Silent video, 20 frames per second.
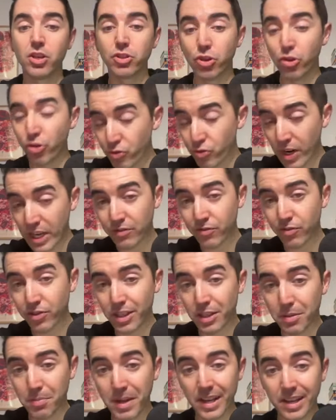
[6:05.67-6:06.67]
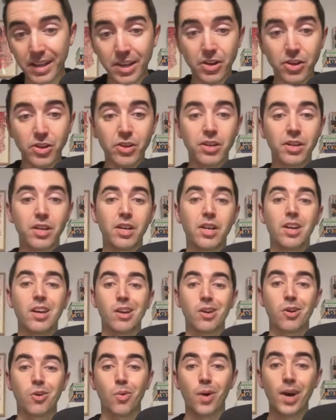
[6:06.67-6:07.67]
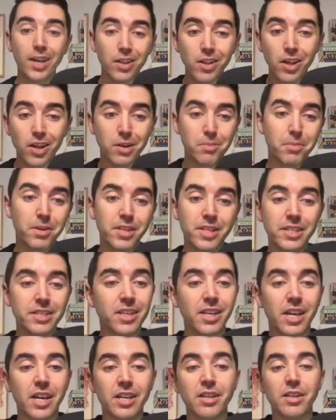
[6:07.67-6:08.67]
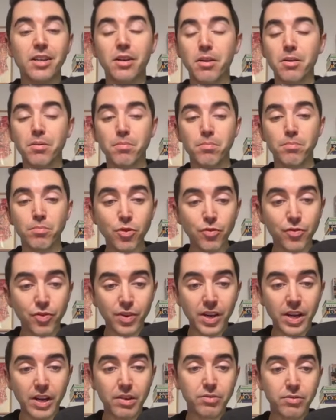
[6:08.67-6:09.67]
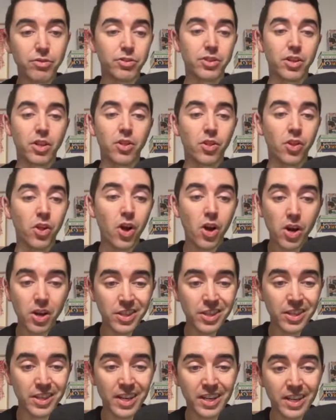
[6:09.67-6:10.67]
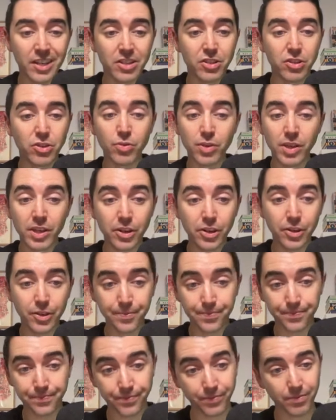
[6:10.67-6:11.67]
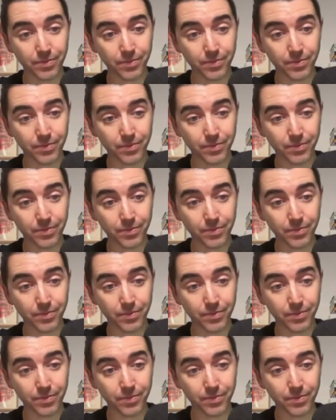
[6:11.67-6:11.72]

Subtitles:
Two transfers in the bank here. Quite a lot of money to kind of move around. There's a lot that I can do here.